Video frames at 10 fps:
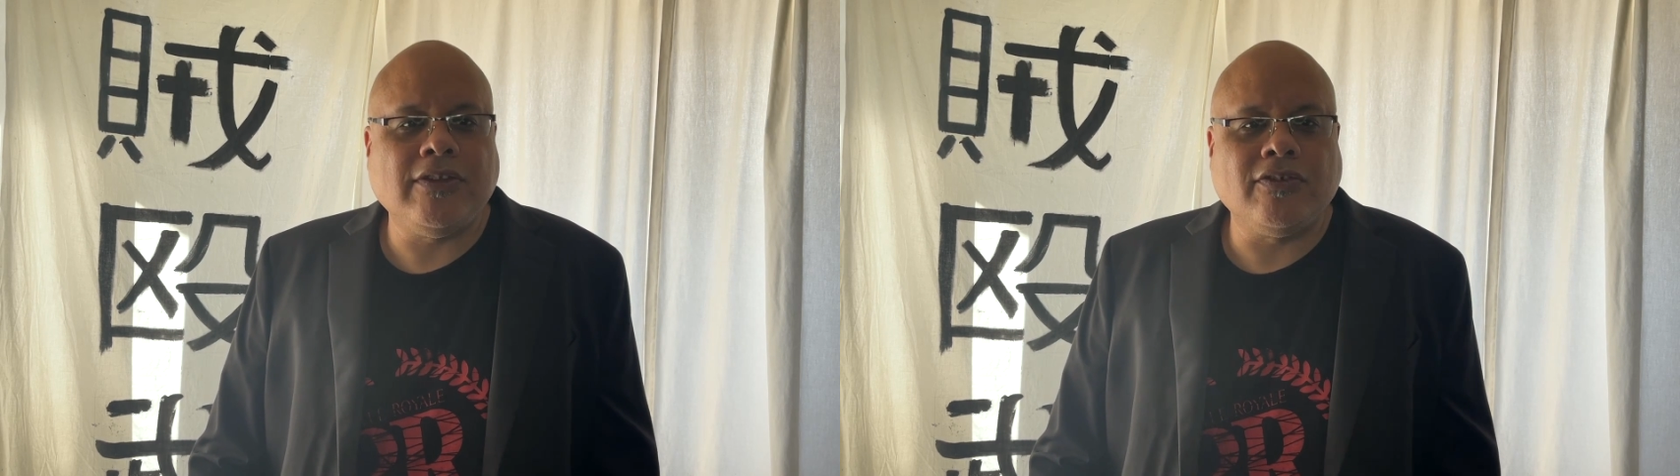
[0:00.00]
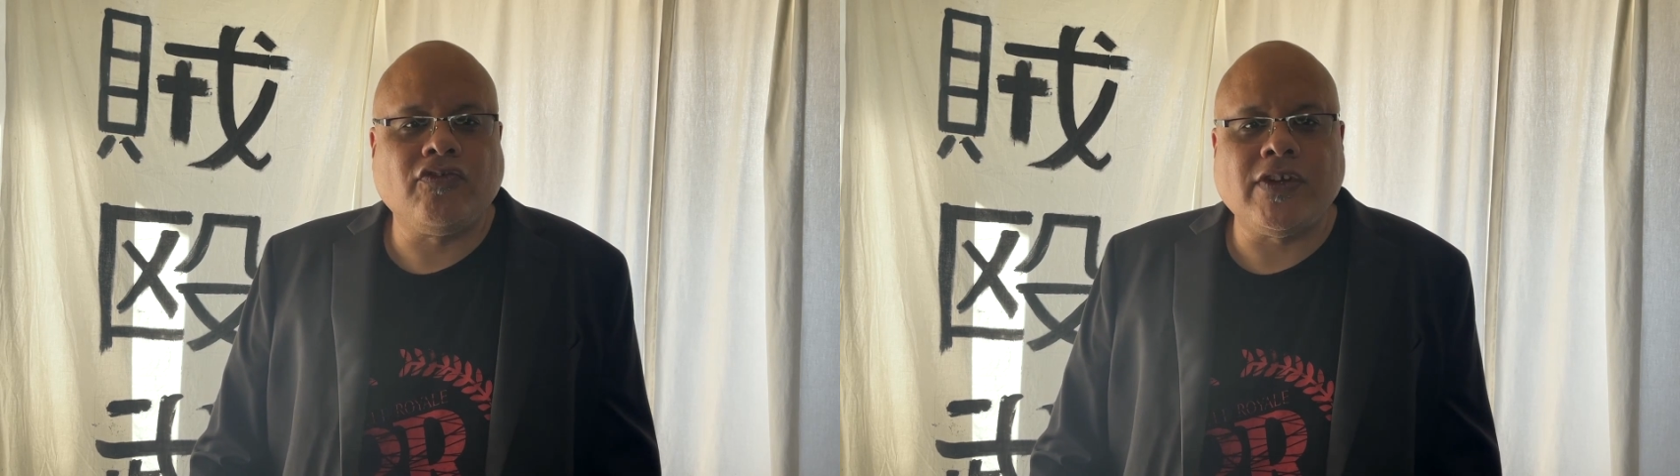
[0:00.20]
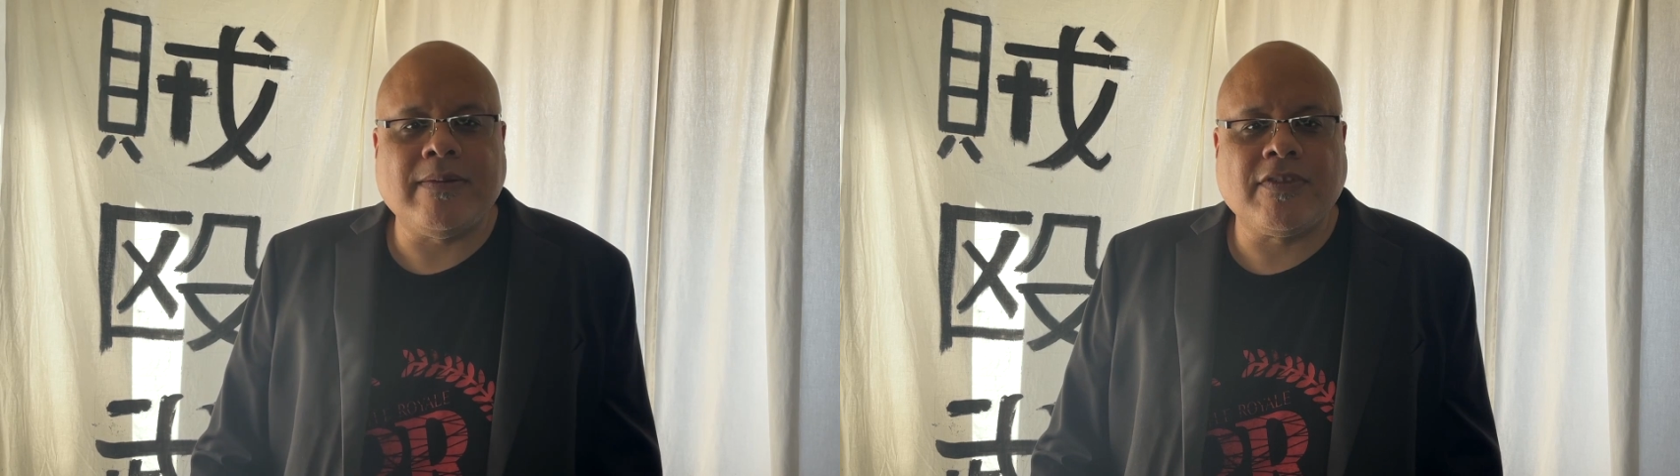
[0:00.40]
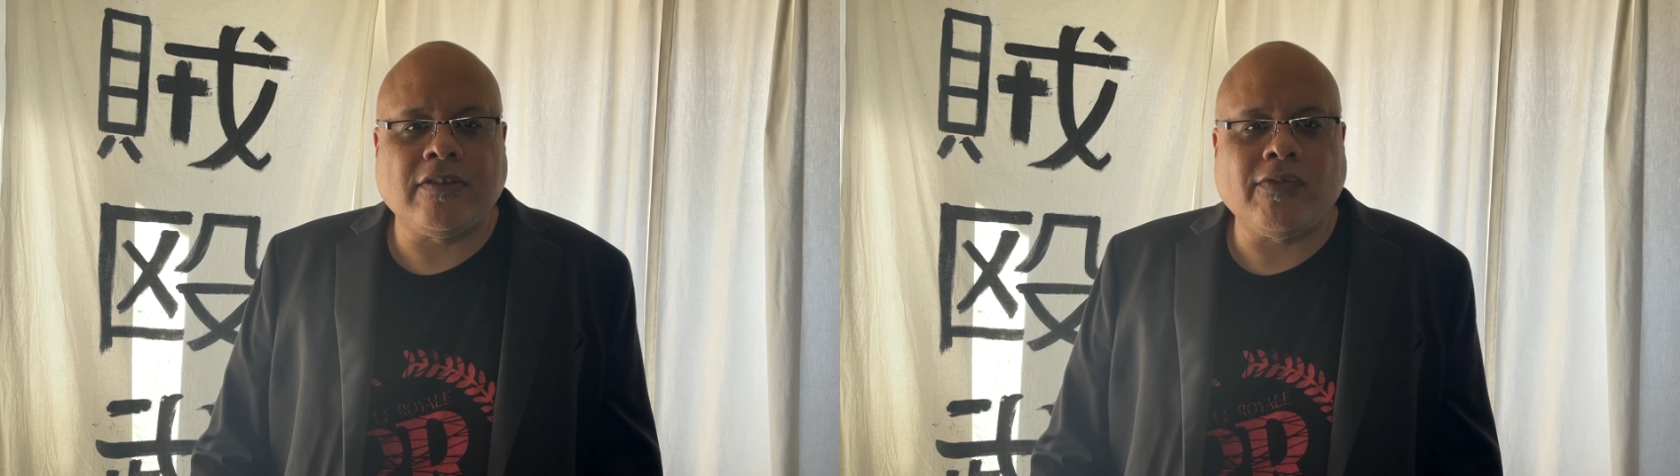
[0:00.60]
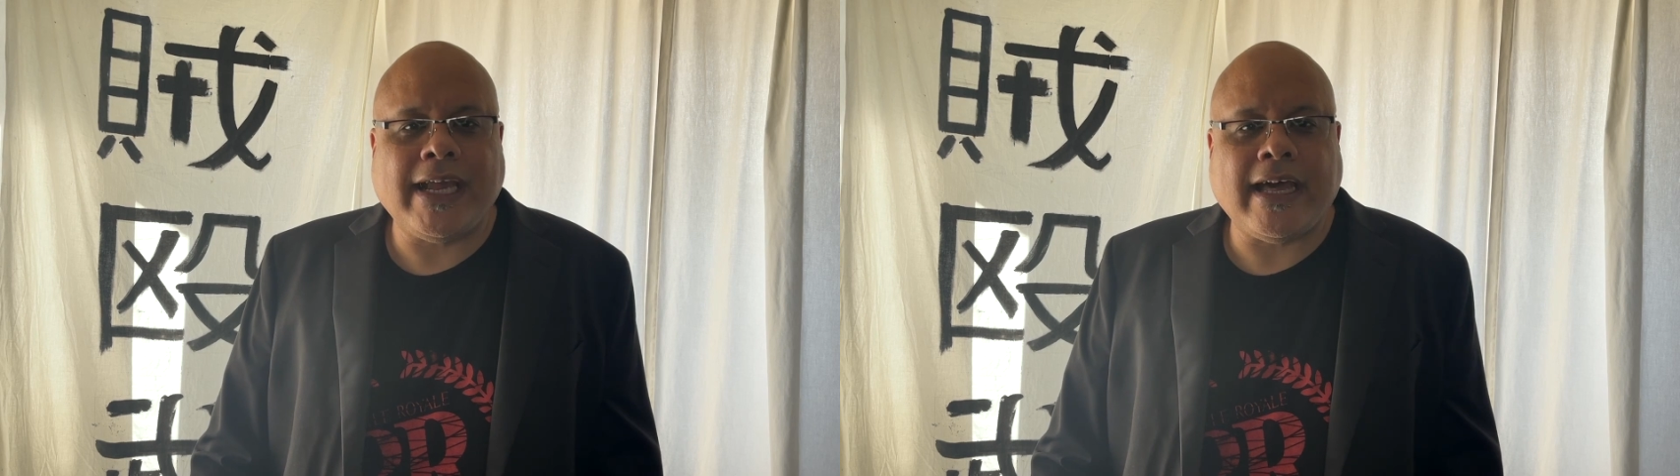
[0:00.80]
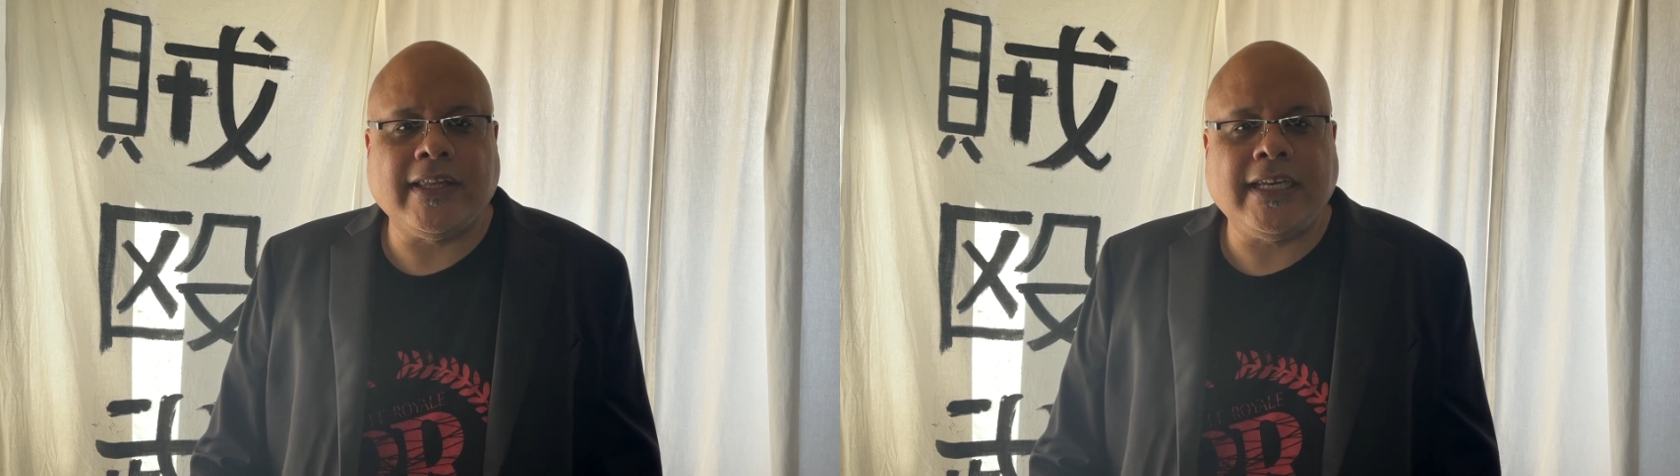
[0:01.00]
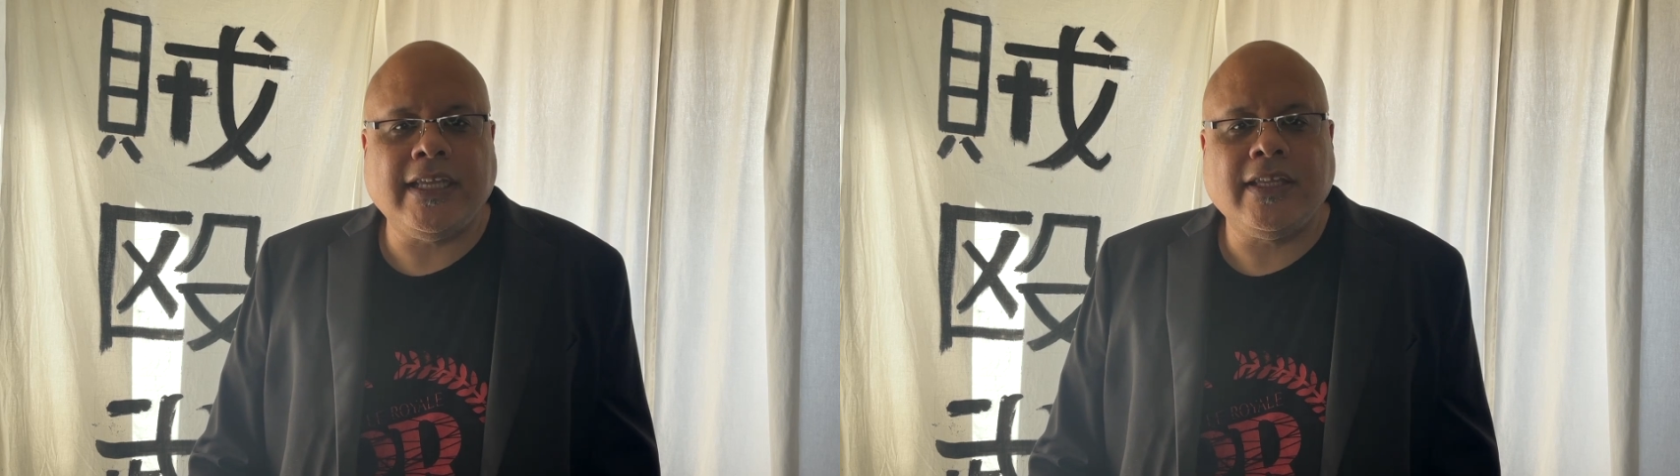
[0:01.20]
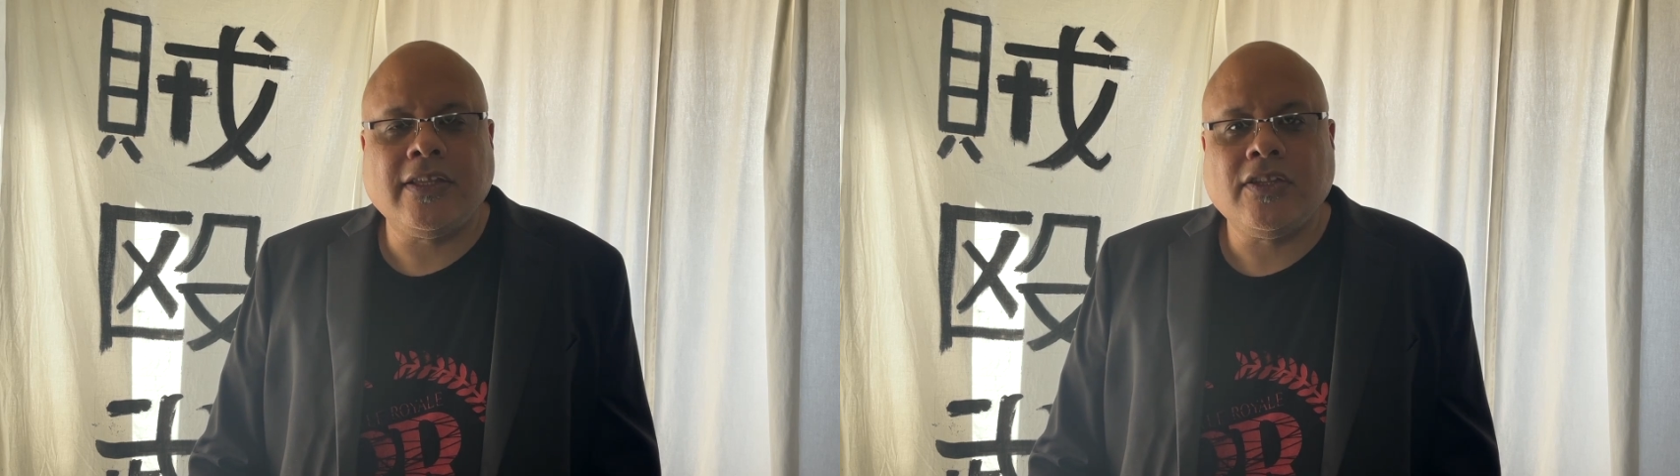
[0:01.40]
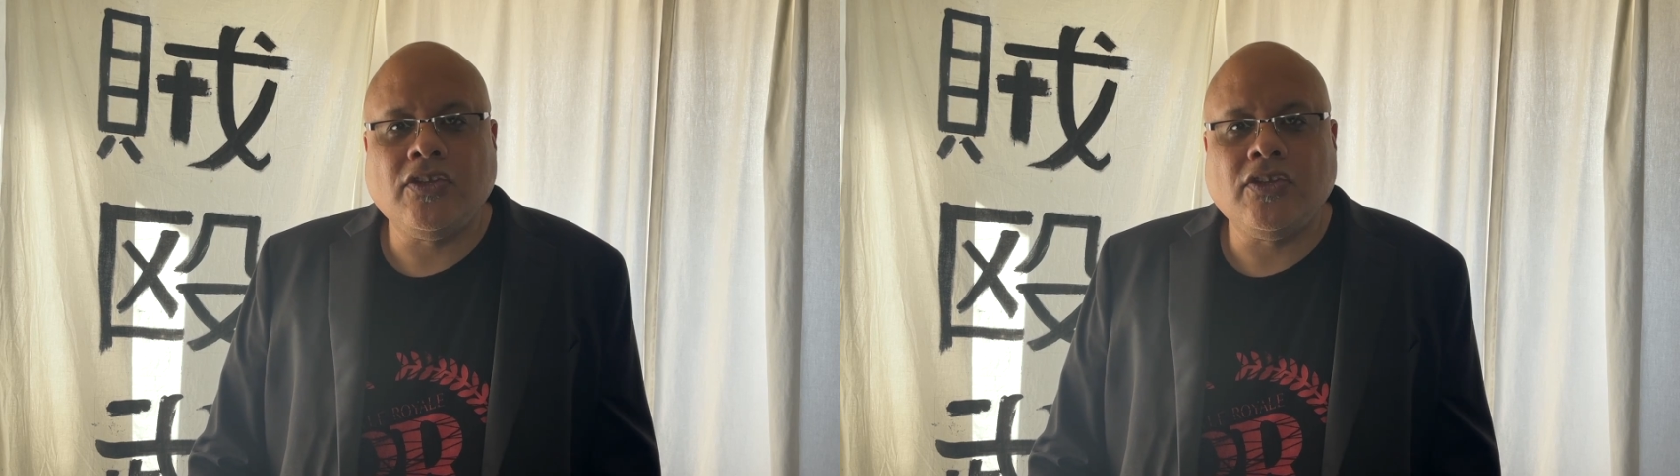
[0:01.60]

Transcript: your dreams and reality,